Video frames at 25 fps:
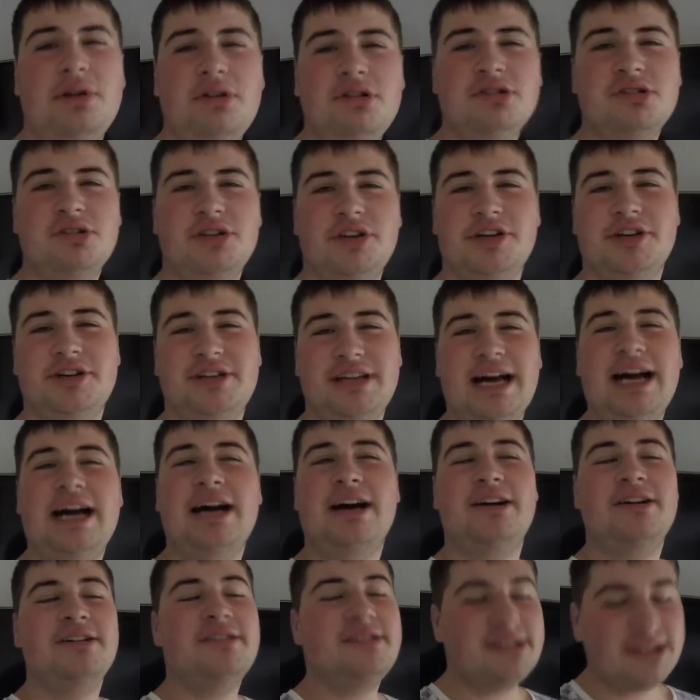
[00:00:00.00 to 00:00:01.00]
I'm sure you're
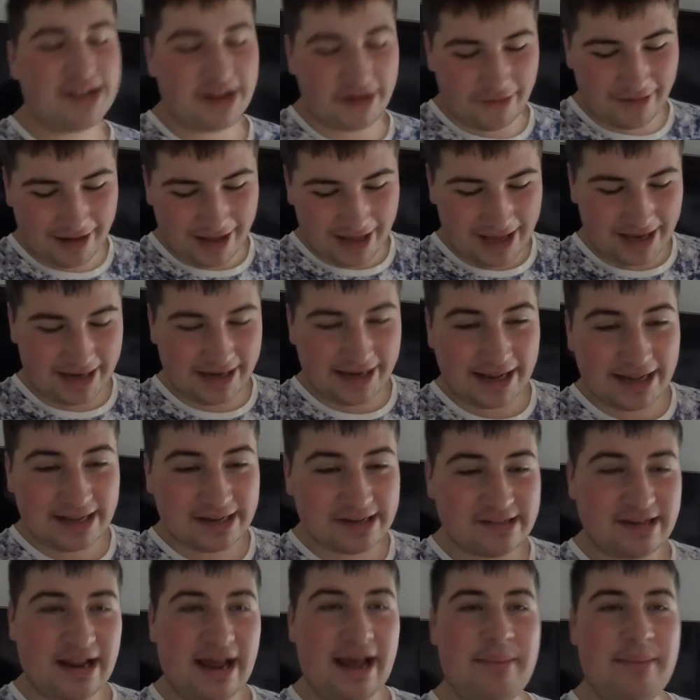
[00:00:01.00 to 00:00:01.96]
tired. So yes,